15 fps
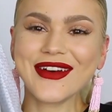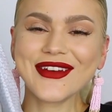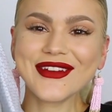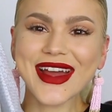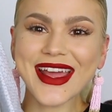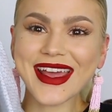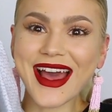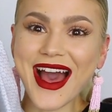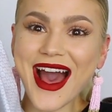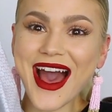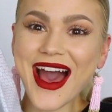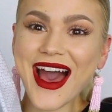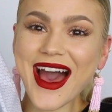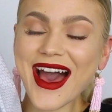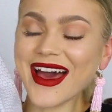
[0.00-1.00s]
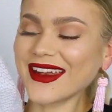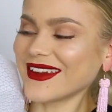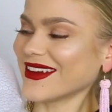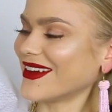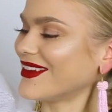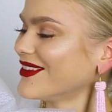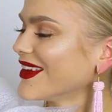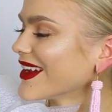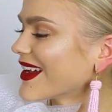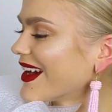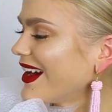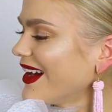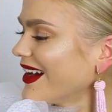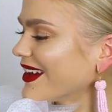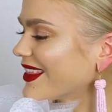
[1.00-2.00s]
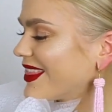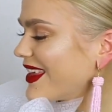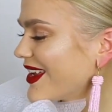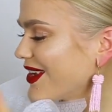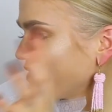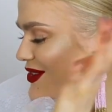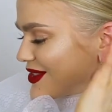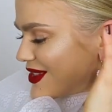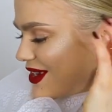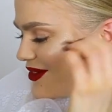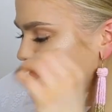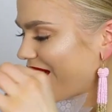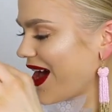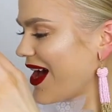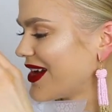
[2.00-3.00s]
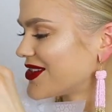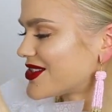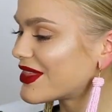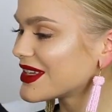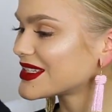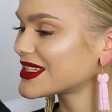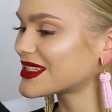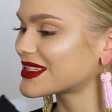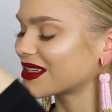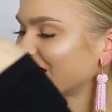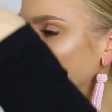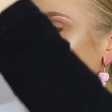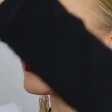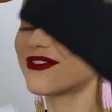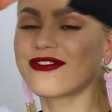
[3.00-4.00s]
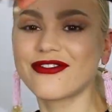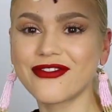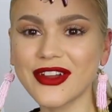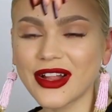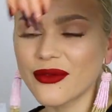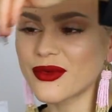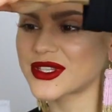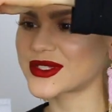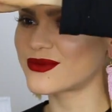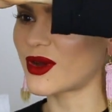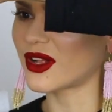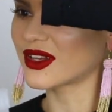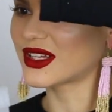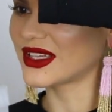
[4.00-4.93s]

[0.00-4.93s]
Oh my god! Oh my god, thank you so much! This is filled with small